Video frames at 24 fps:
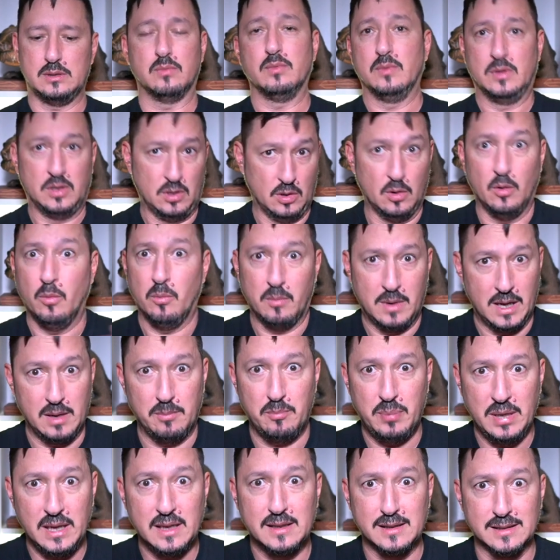you know, my
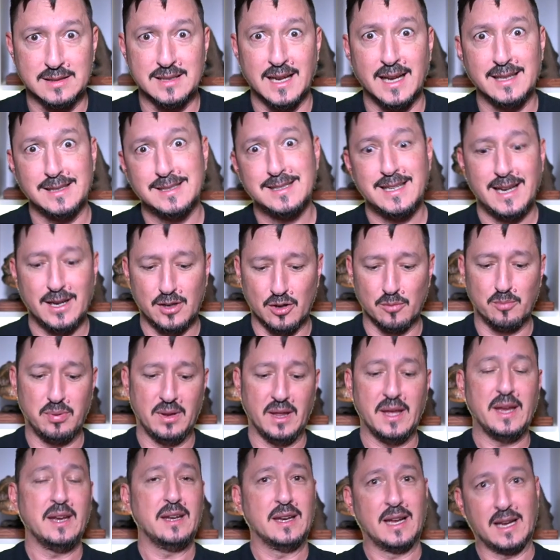Peak Design standard
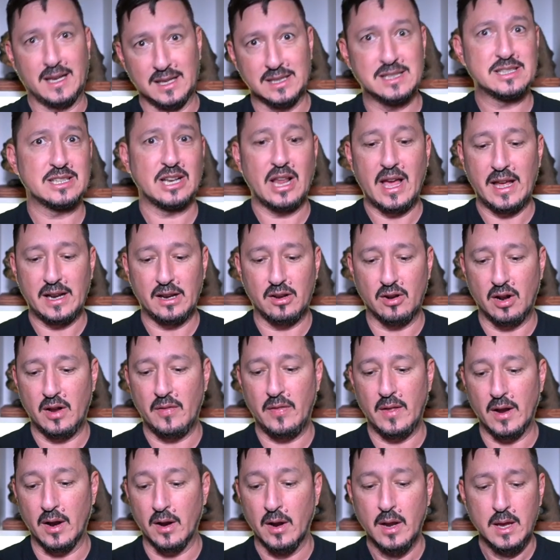plate, and I could slide it on
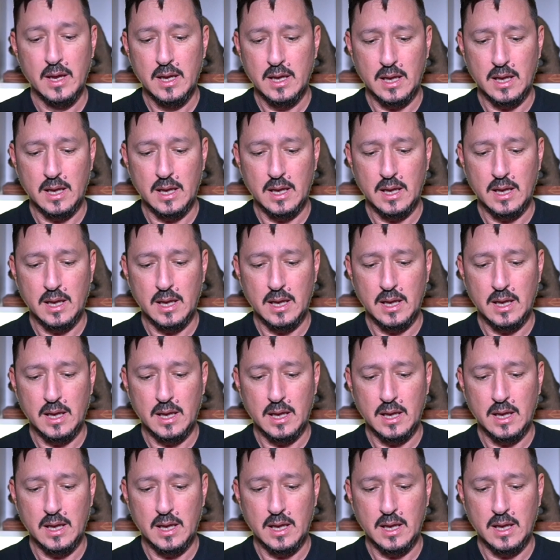there,